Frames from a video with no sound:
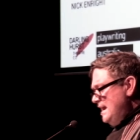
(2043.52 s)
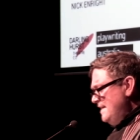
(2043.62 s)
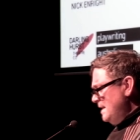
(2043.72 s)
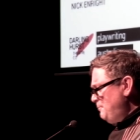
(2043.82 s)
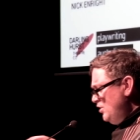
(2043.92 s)

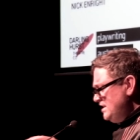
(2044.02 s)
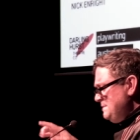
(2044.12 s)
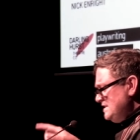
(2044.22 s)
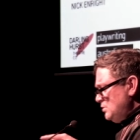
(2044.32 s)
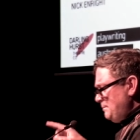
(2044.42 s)
And they
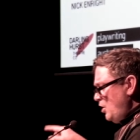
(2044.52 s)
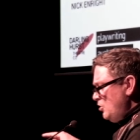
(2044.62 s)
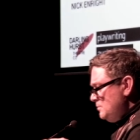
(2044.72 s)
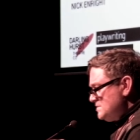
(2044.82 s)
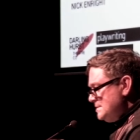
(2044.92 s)
pointed me to a
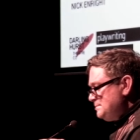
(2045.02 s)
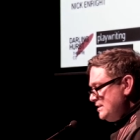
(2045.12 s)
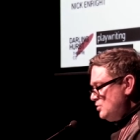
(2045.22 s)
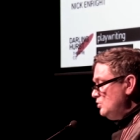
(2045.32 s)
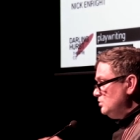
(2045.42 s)
poem
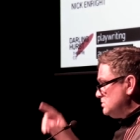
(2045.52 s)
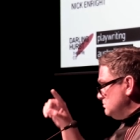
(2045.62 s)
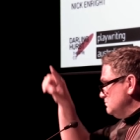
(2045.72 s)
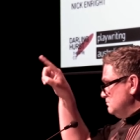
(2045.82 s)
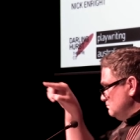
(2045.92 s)
simply
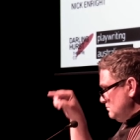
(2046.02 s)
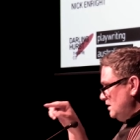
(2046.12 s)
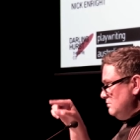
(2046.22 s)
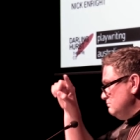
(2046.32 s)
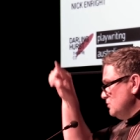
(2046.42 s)
called,
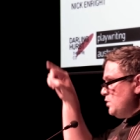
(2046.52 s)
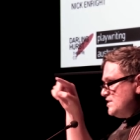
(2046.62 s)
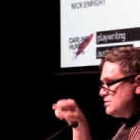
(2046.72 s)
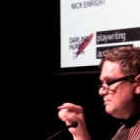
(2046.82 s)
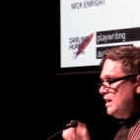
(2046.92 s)
well,
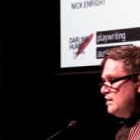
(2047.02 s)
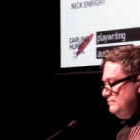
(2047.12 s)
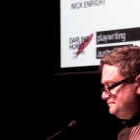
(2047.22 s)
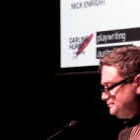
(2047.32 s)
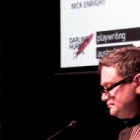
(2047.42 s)
question
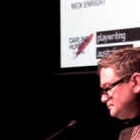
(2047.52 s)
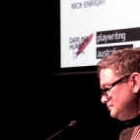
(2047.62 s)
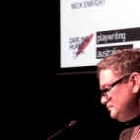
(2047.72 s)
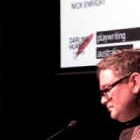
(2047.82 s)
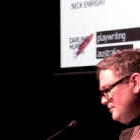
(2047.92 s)
mark.
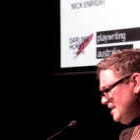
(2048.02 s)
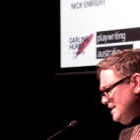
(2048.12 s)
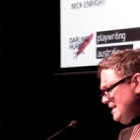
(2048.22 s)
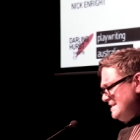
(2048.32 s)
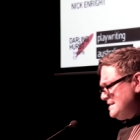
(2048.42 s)

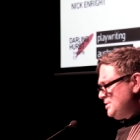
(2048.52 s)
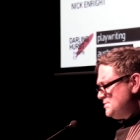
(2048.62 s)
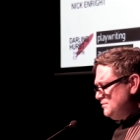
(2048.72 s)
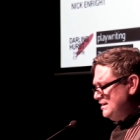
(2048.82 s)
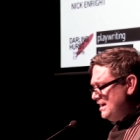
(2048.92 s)
And
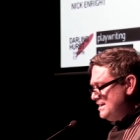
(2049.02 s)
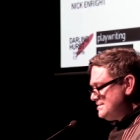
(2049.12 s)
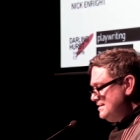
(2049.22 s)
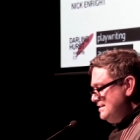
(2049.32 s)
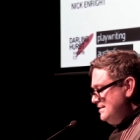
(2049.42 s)
sometimes you
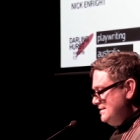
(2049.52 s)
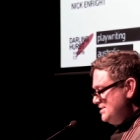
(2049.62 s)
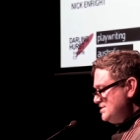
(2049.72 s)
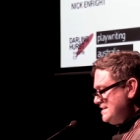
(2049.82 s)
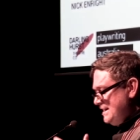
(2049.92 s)
realize
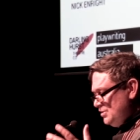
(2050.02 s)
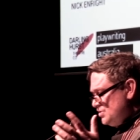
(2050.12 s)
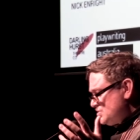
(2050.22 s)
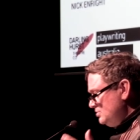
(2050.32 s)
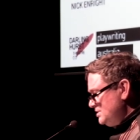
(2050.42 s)
that you're standing
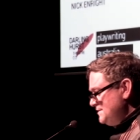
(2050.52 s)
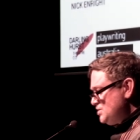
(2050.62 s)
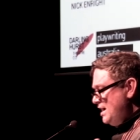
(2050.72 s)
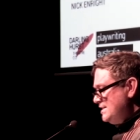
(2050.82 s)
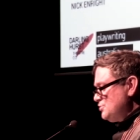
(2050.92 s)
on the shoulders of
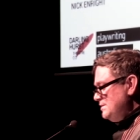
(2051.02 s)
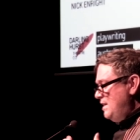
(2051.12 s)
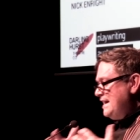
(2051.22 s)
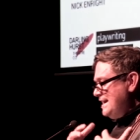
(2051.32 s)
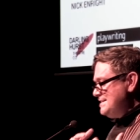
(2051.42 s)
giants, or in
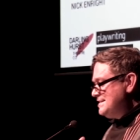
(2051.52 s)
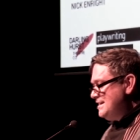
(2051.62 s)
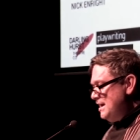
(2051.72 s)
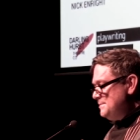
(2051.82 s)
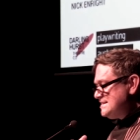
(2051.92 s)
my case,
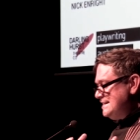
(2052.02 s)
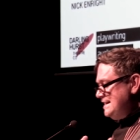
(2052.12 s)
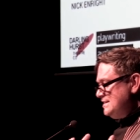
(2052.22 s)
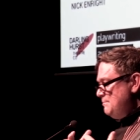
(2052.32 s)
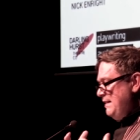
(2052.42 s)
I'm
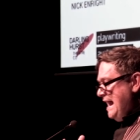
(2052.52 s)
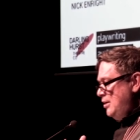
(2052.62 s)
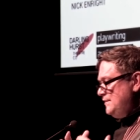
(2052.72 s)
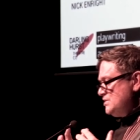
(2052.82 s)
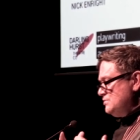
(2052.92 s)
sitting in the
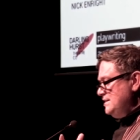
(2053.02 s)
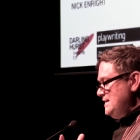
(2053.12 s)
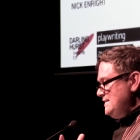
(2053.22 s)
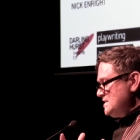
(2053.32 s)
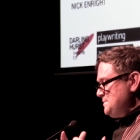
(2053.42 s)
bough of a
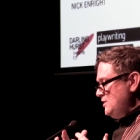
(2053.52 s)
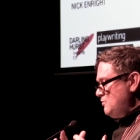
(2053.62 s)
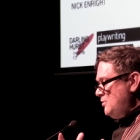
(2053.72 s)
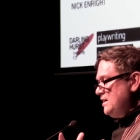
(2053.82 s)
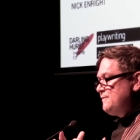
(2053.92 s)
tree that has been
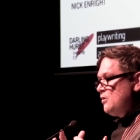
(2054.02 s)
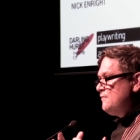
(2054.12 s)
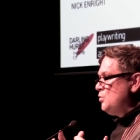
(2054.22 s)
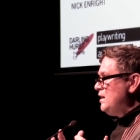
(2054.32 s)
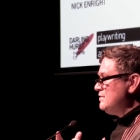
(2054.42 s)
growing for
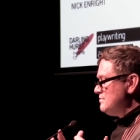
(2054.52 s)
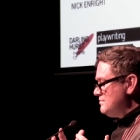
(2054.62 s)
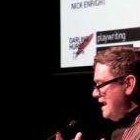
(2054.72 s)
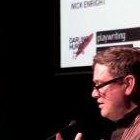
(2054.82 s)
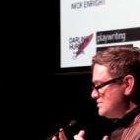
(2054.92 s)
over
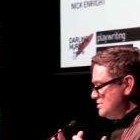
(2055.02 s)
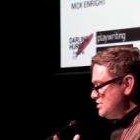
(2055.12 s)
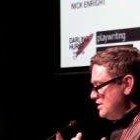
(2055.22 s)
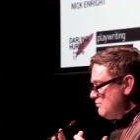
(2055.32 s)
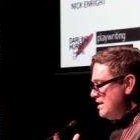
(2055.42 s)

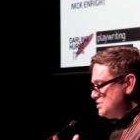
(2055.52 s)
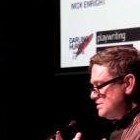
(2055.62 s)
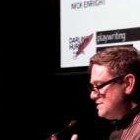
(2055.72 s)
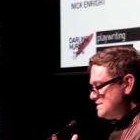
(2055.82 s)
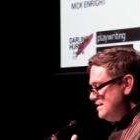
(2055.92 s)
1,000
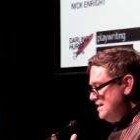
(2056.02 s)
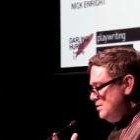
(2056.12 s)
generations,